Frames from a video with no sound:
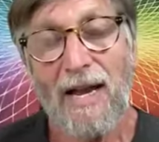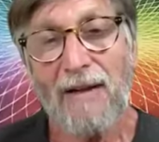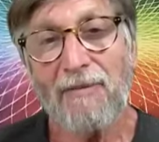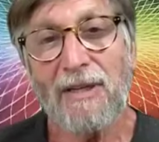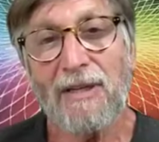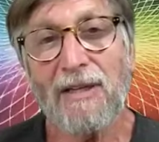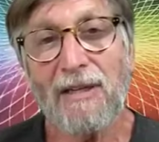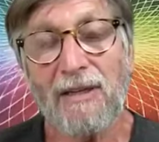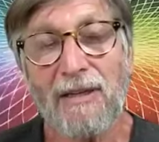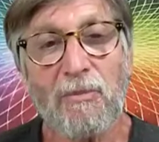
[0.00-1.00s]
having
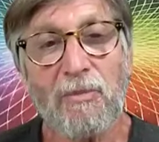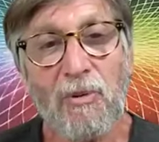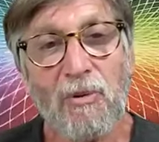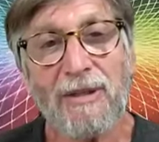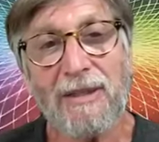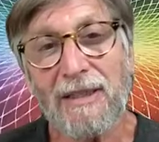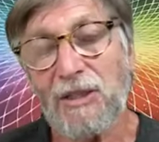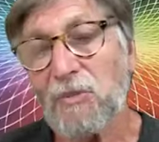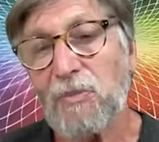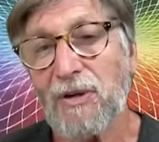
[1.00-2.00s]
an important
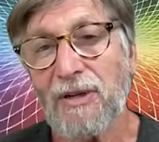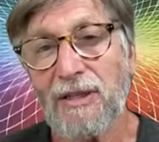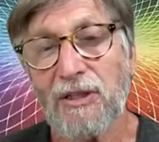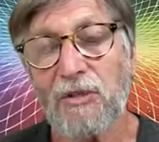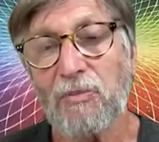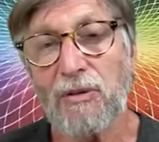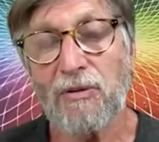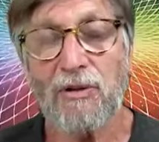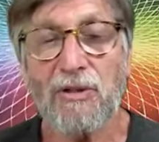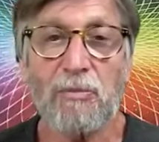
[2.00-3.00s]
experience
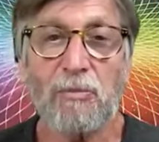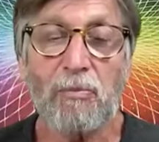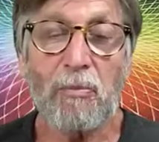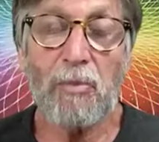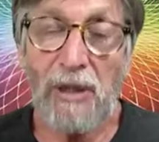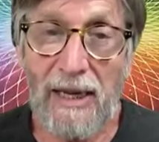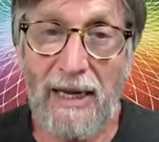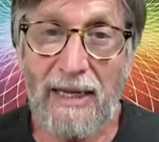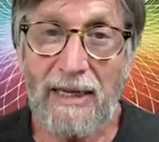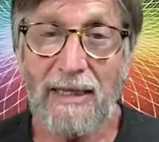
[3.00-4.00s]
because
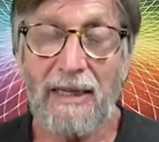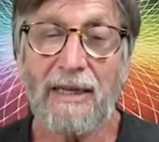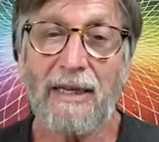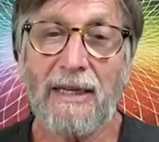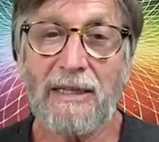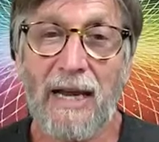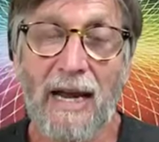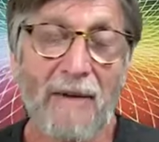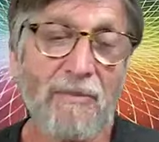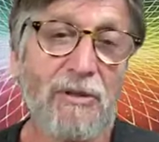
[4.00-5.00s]
play is
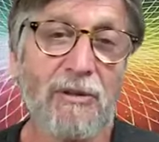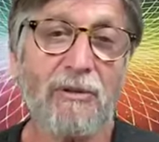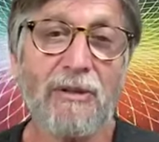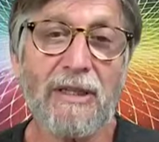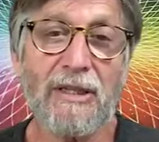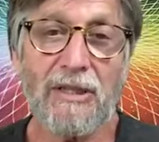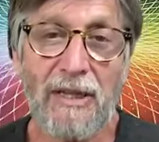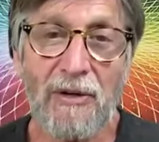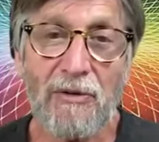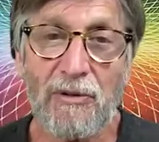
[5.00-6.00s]
absolutely
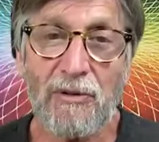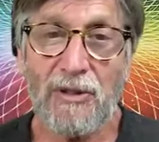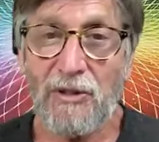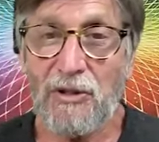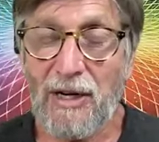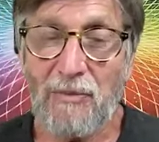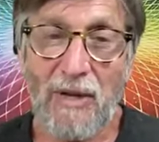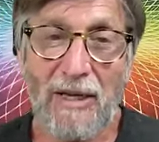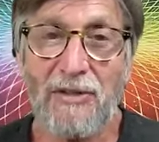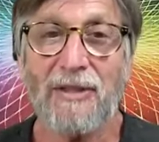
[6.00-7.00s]
central to Gen
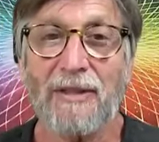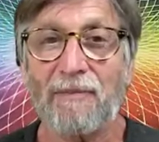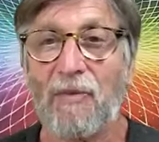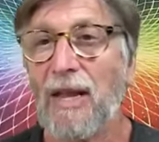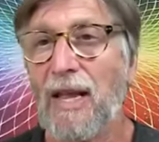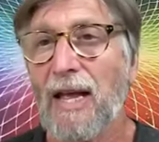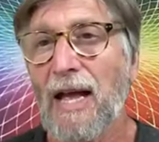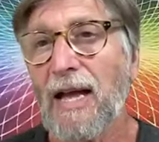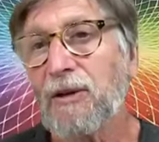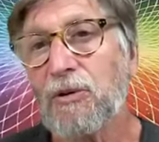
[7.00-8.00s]
medicine.
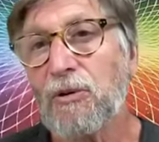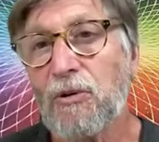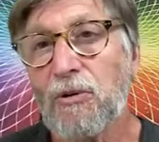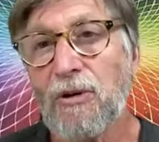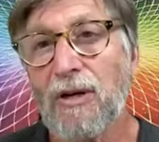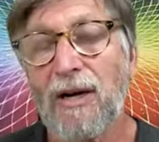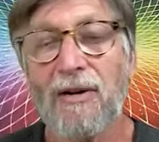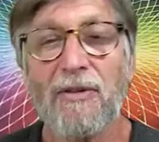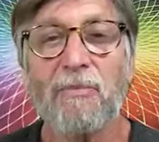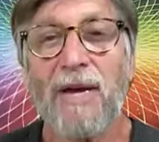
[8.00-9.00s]
And who
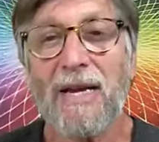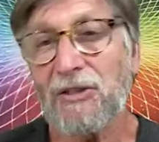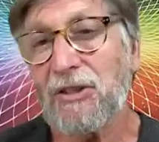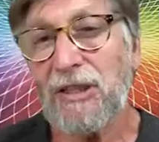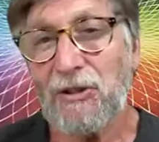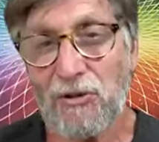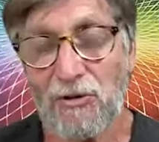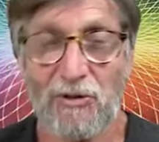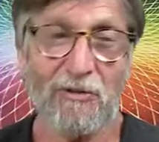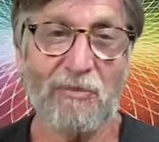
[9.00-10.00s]
are the best
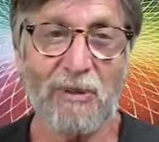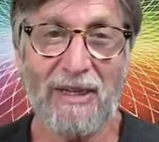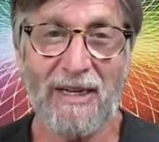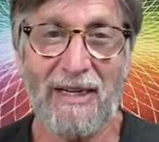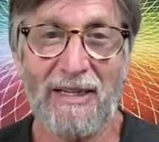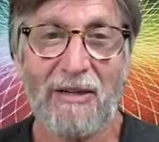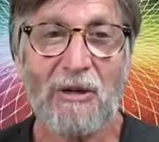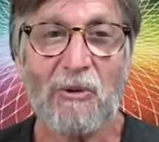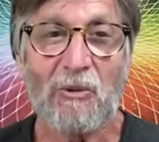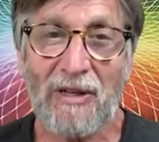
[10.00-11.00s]
teachers of play?
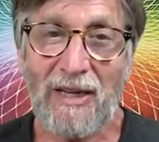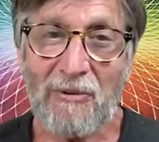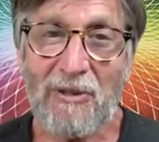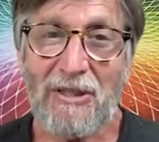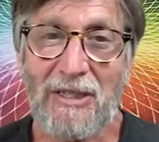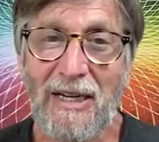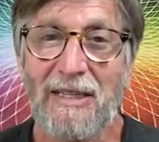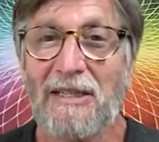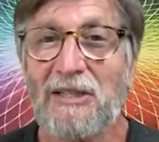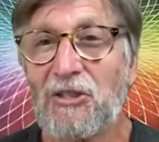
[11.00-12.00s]
Well, I would say
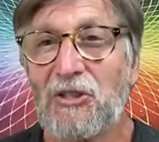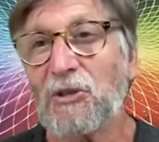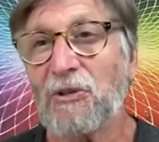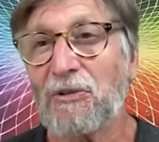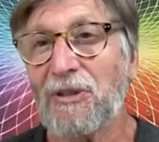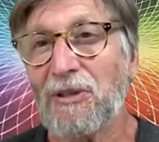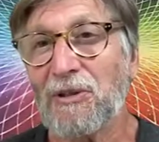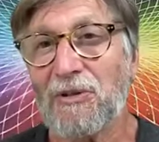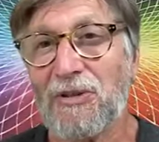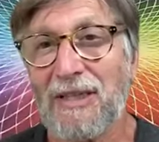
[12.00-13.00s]
these children that
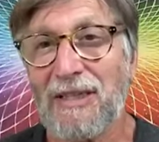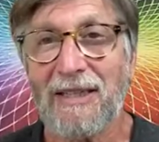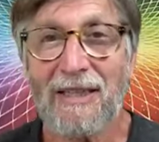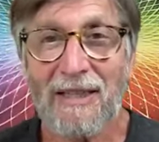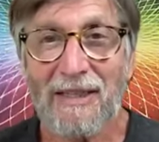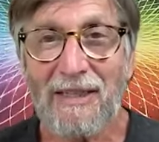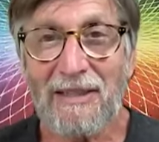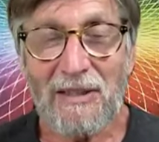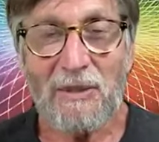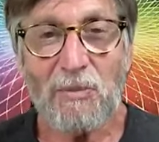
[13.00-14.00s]
you see
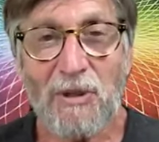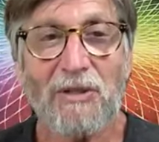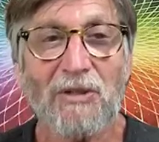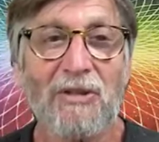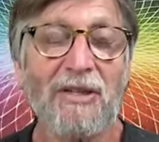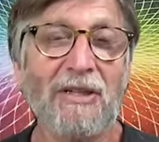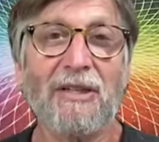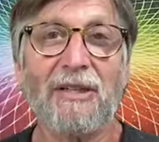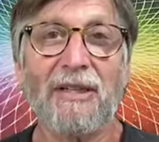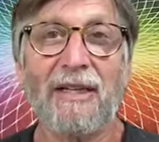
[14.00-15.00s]
in this picture
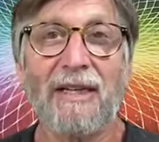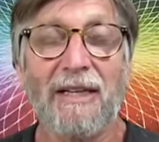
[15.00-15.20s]
here.